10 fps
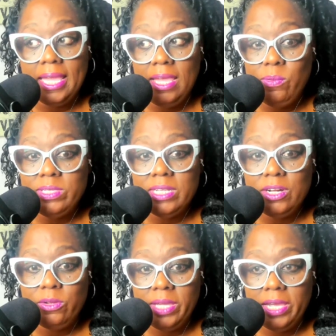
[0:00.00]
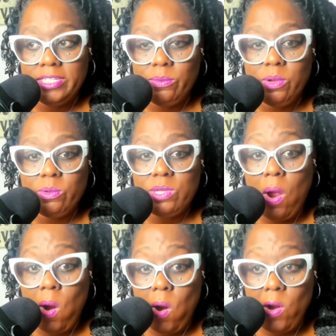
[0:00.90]
It was in a location where it was
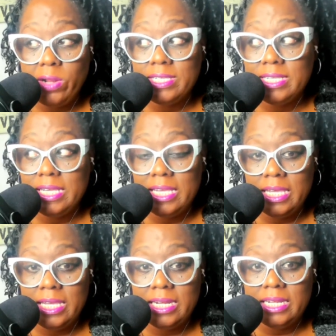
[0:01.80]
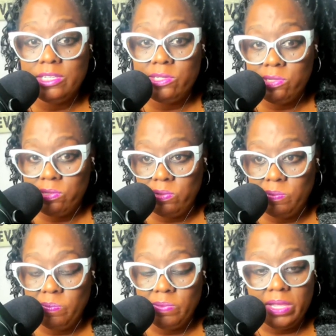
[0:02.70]
hard to get to.
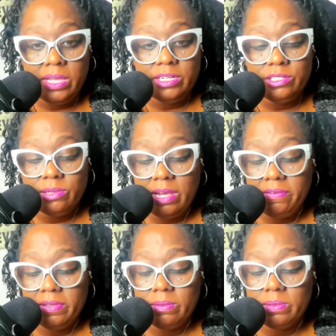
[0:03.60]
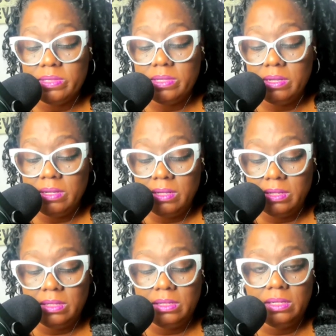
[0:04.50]
Traffic was
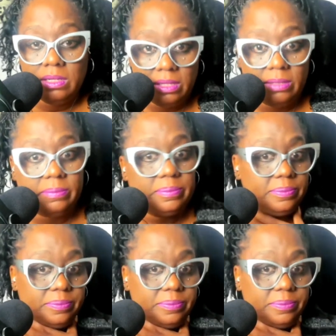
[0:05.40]
ugly.